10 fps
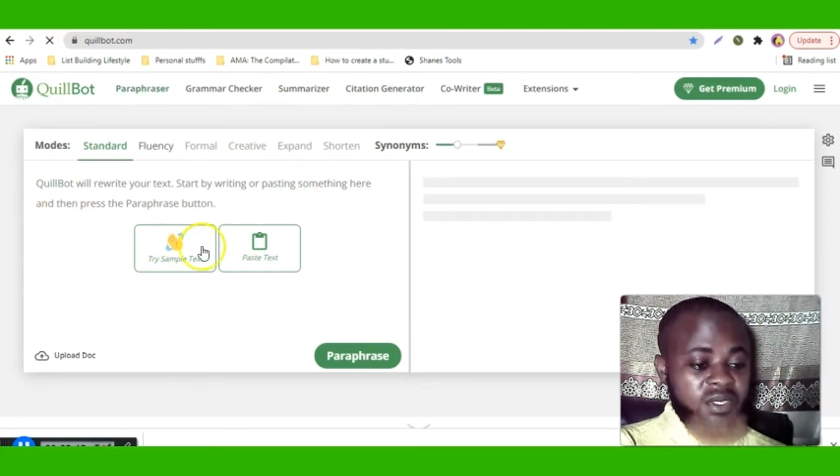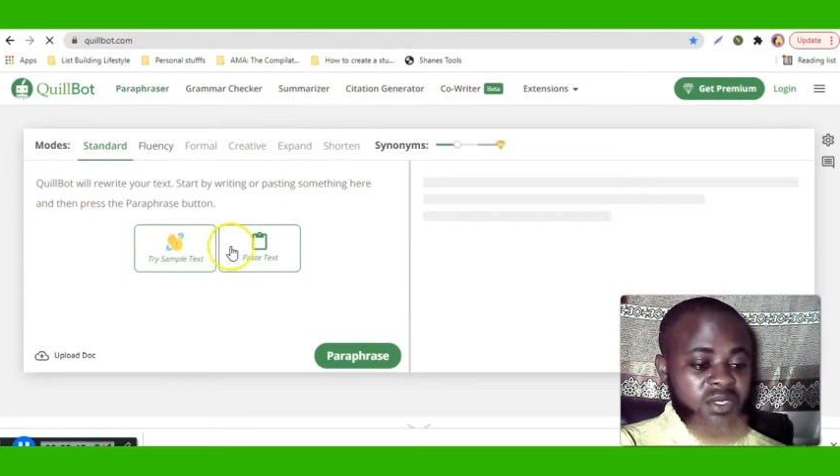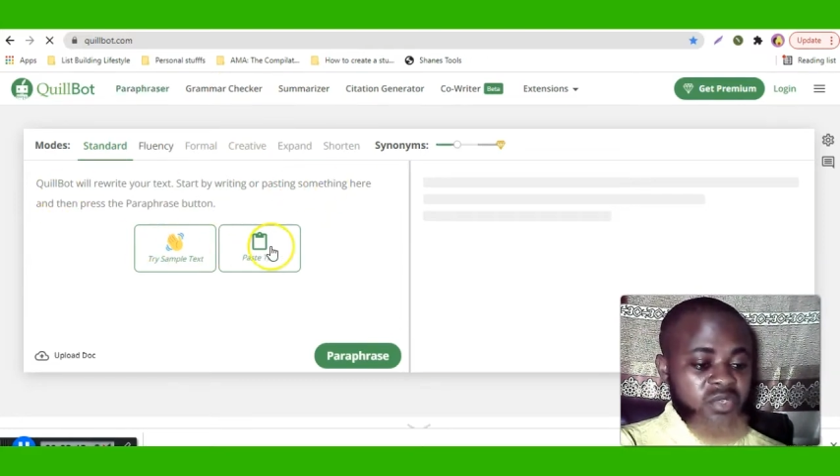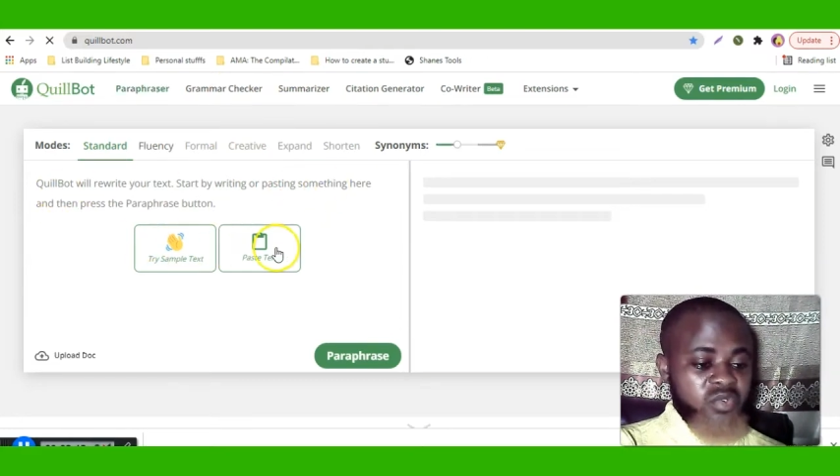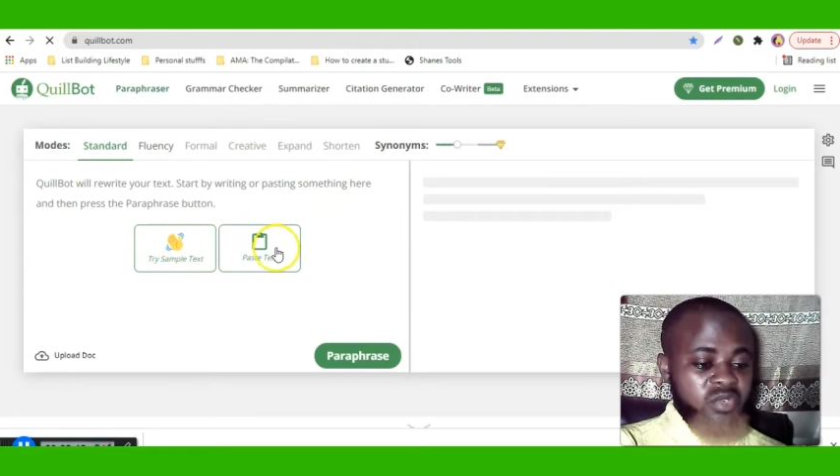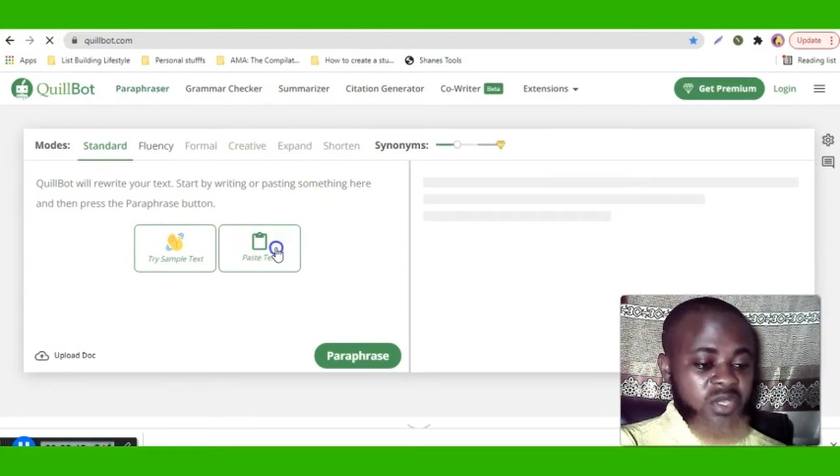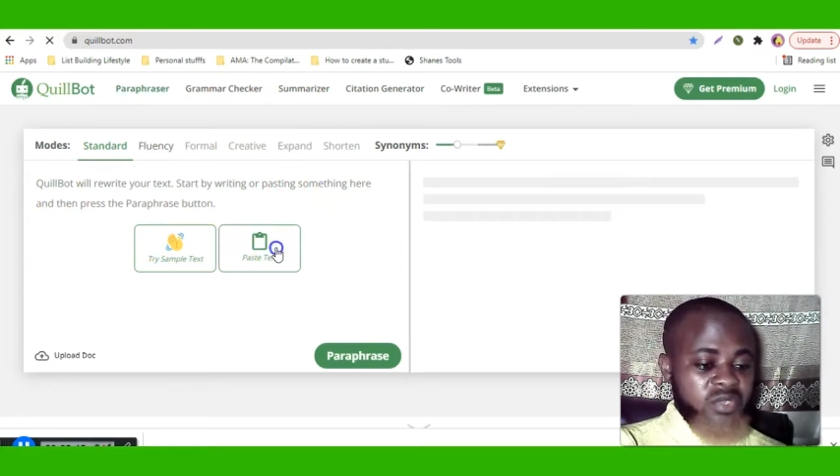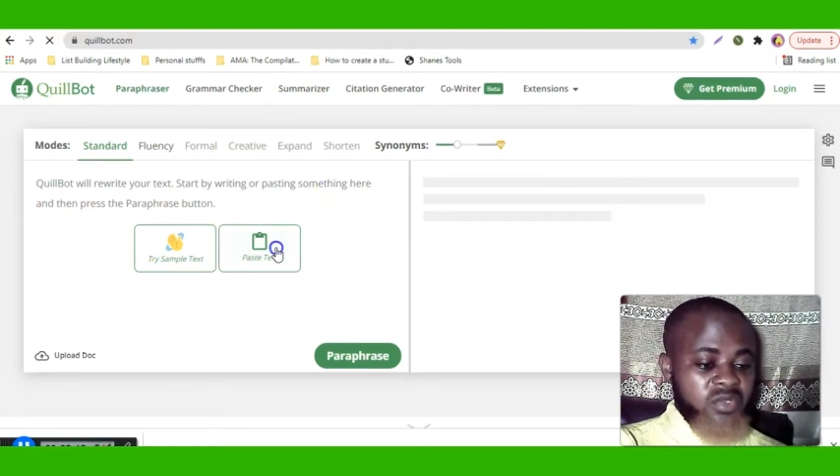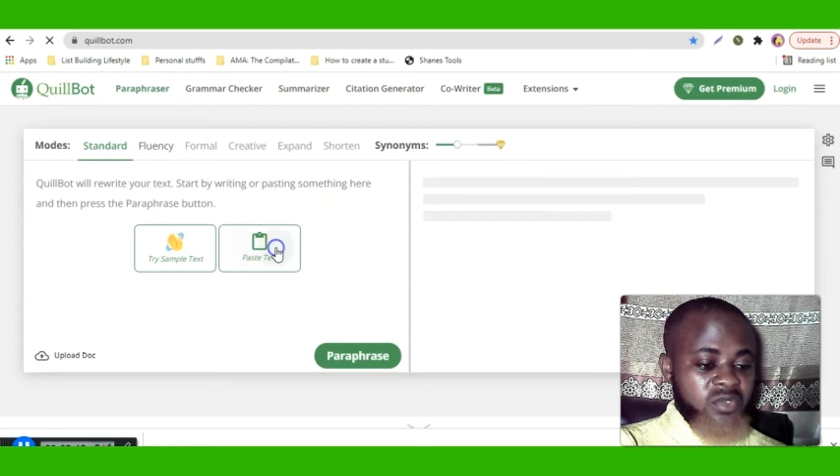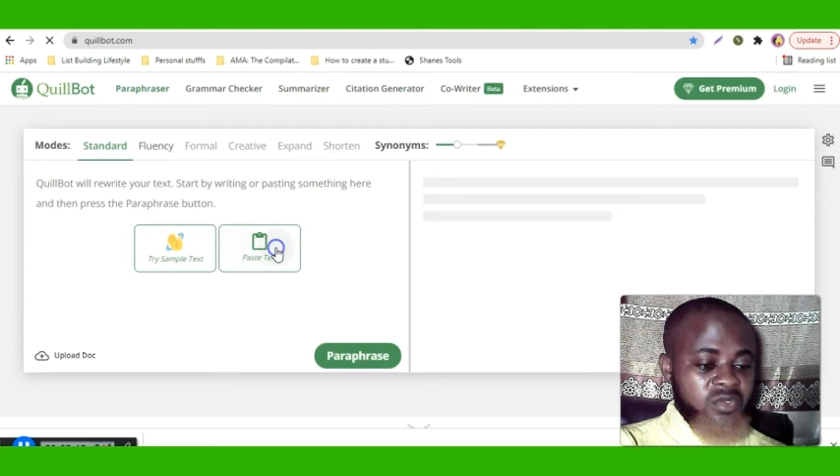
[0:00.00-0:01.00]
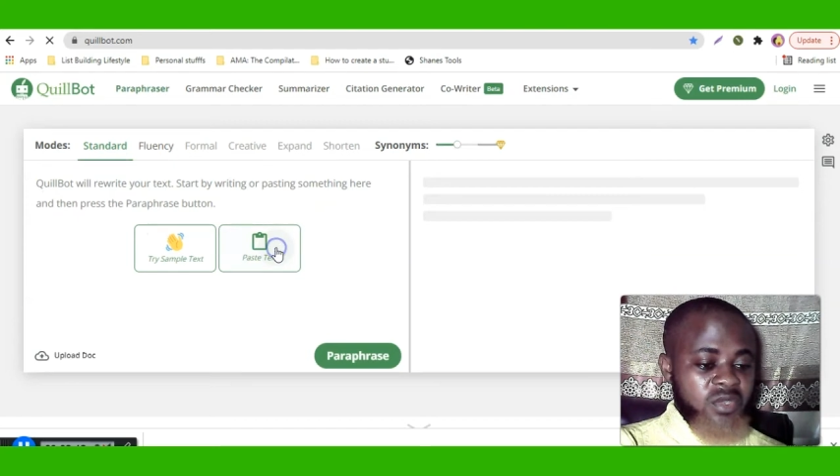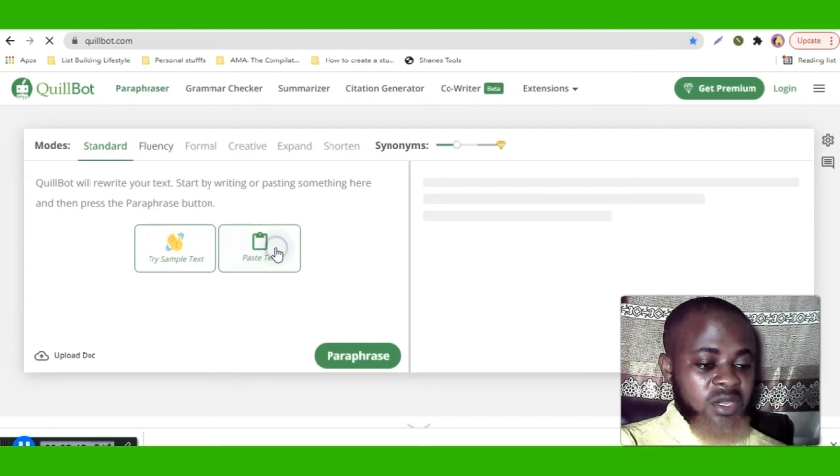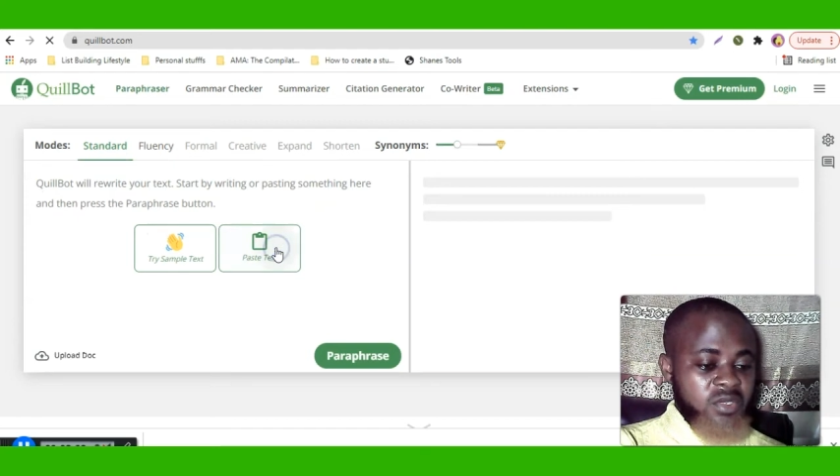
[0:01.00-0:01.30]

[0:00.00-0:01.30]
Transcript: so you can